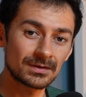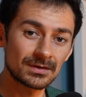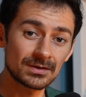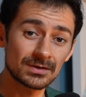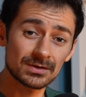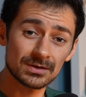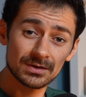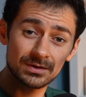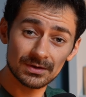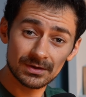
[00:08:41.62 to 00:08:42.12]

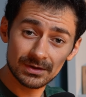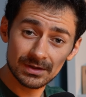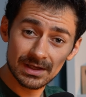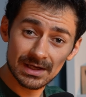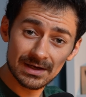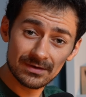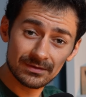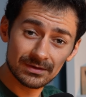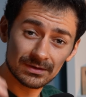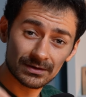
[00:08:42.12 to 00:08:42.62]
So there you
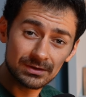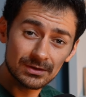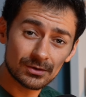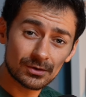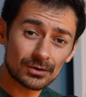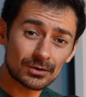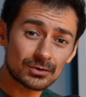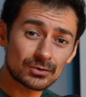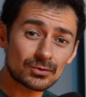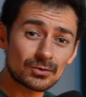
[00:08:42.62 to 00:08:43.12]
have it, the
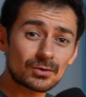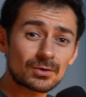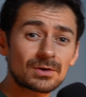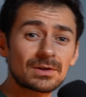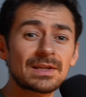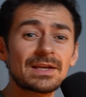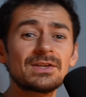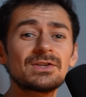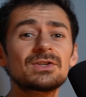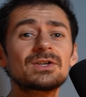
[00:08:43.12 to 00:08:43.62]
Ortur
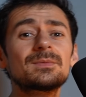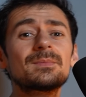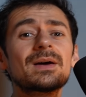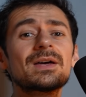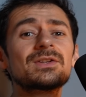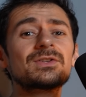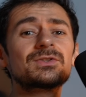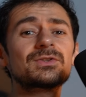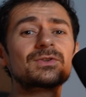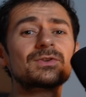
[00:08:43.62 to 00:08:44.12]

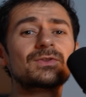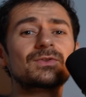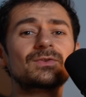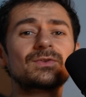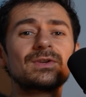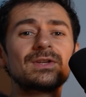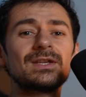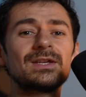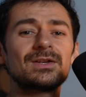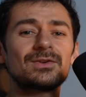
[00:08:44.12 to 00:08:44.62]
LaserMaster
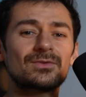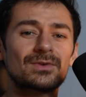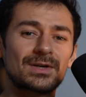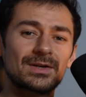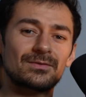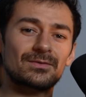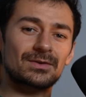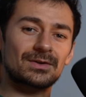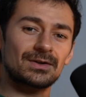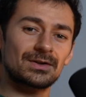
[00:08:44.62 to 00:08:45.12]
3
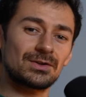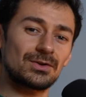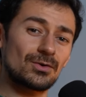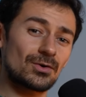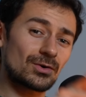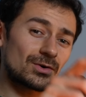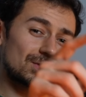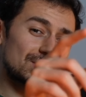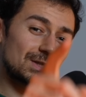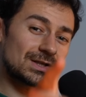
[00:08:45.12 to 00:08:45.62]
Engraver,
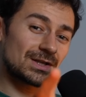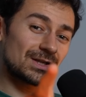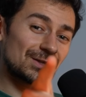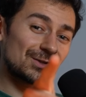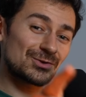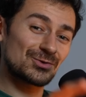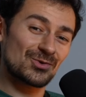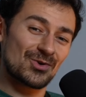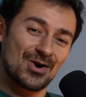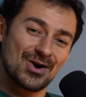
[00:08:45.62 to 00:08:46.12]
your
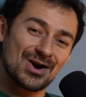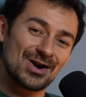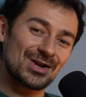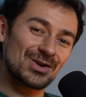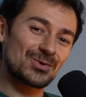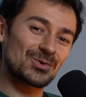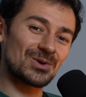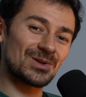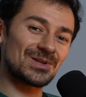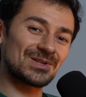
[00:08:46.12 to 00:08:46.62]
ticket to high
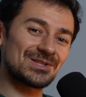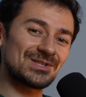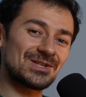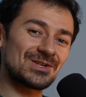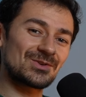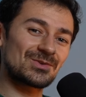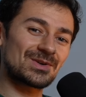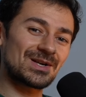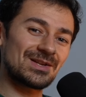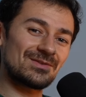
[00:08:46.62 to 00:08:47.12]
quality
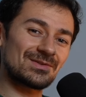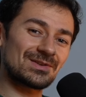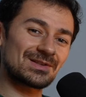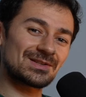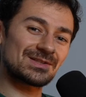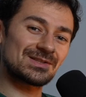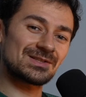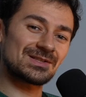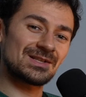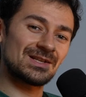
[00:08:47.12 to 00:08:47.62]

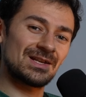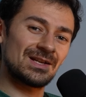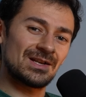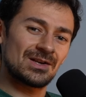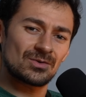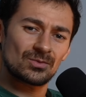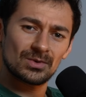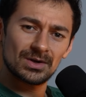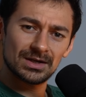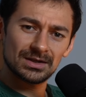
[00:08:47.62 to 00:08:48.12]
engravings.
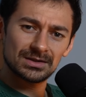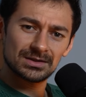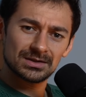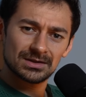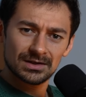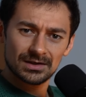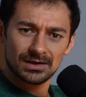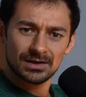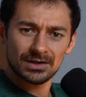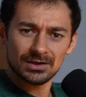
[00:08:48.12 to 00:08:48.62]
Wait,
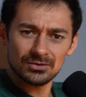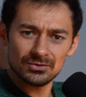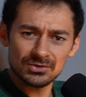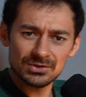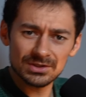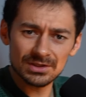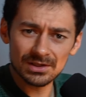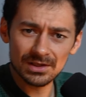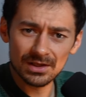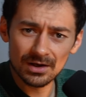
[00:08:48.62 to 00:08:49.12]
are you
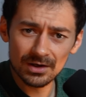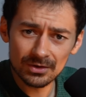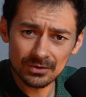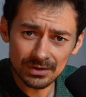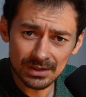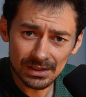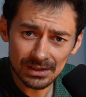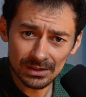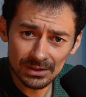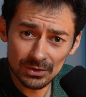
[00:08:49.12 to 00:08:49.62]
still
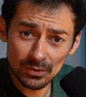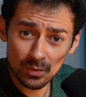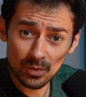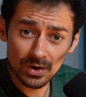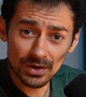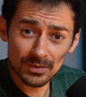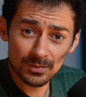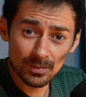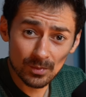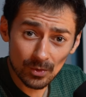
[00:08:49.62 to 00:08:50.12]
hungry? You
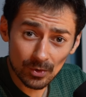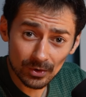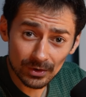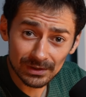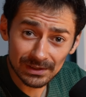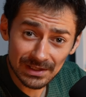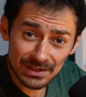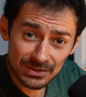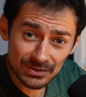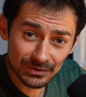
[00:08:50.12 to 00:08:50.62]
want more
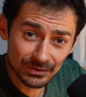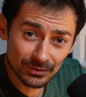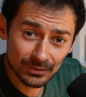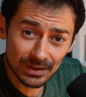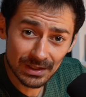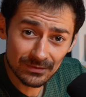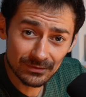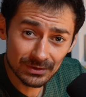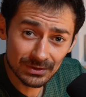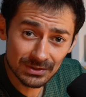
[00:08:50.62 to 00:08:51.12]
laser
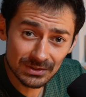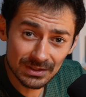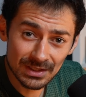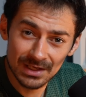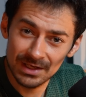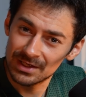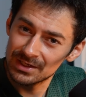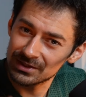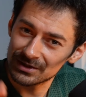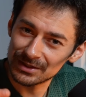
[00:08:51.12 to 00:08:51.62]
engravers?
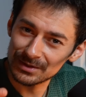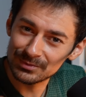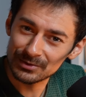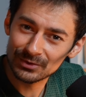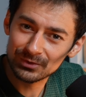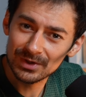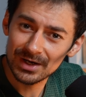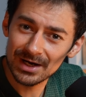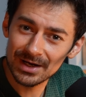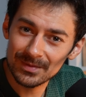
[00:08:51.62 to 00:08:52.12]

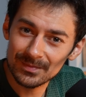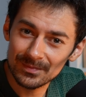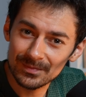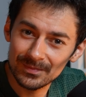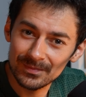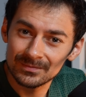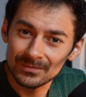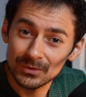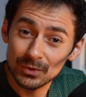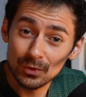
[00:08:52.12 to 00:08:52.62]
Subscribe.
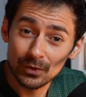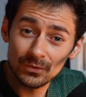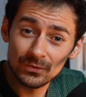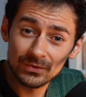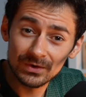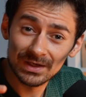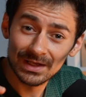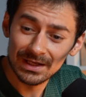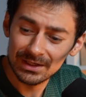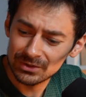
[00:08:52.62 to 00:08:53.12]
Don't
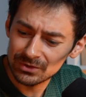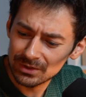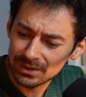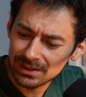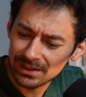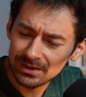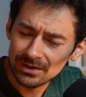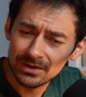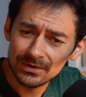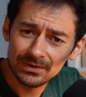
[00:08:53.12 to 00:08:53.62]
forget to
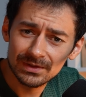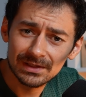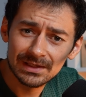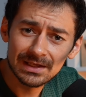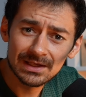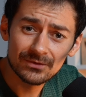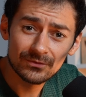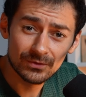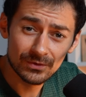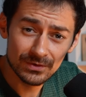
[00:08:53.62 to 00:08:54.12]
click on the
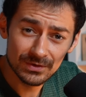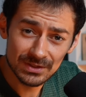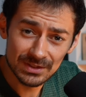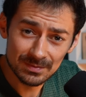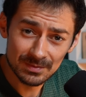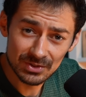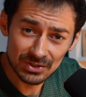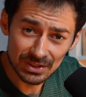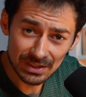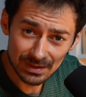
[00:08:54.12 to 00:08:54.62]
link for this
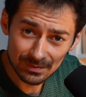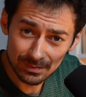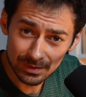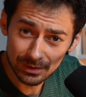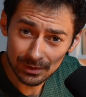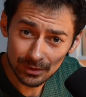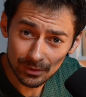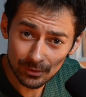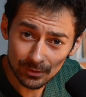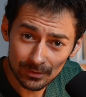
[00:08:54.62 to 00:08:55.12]
machine
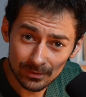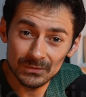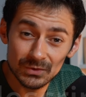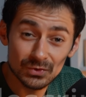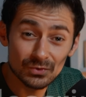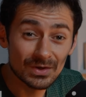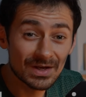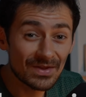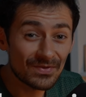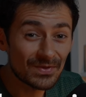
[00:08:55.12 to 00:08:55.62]
below
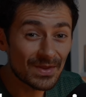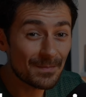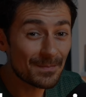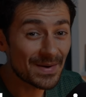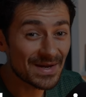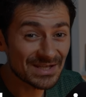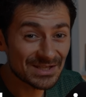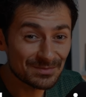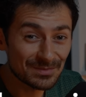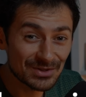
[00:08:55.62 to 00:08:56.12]
to get the
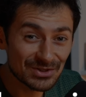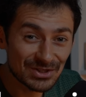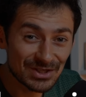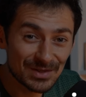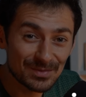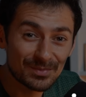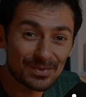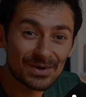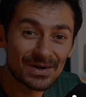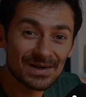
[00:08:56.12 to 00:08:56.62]
best
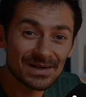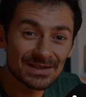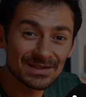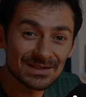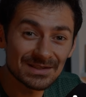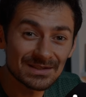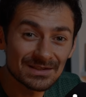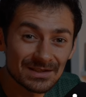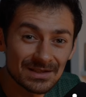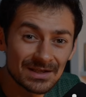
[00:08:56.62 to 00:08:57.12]
machine
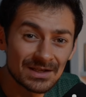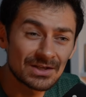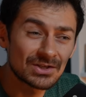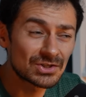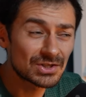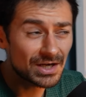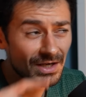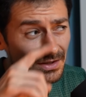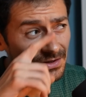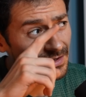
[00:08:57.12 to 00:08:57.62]
price.
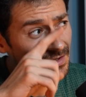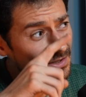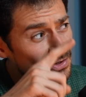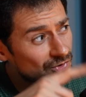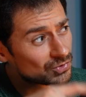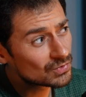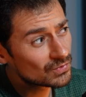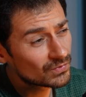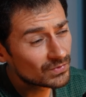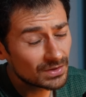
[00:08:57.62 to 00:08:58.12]
Check these
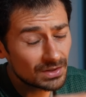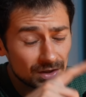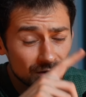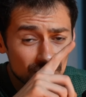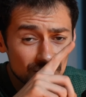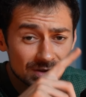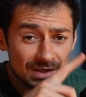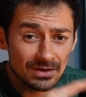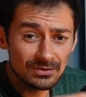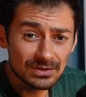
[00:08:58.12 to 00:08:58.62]
2
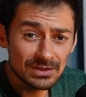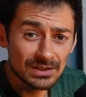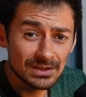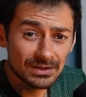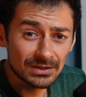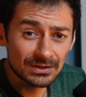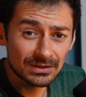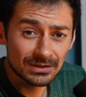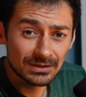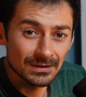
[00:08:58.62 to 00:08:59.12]
videos out
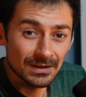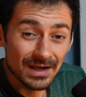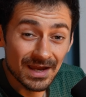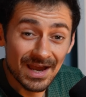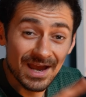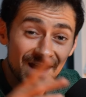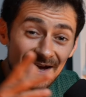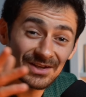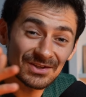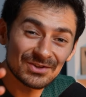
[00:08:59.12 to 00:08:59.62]
here
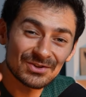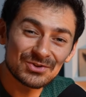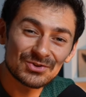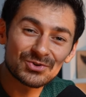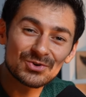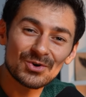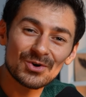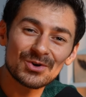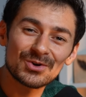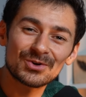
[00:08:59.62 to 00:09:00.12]
and
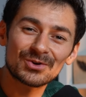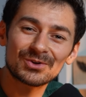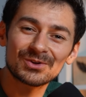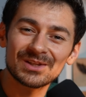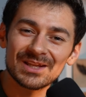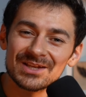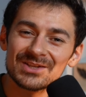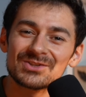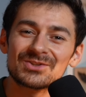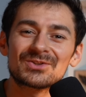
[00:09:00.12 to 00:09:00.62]
enjoy your
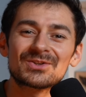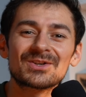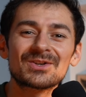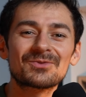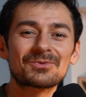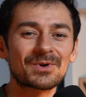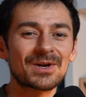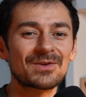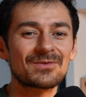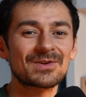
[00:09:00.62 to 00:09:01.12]
laser
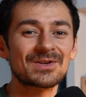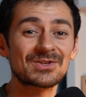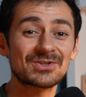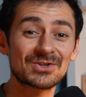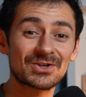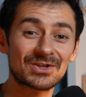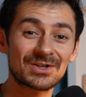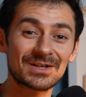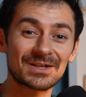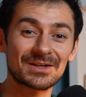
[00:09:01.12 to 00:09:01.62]
engraving
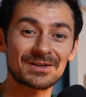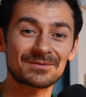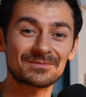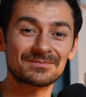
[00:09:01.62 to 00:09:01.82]
journey.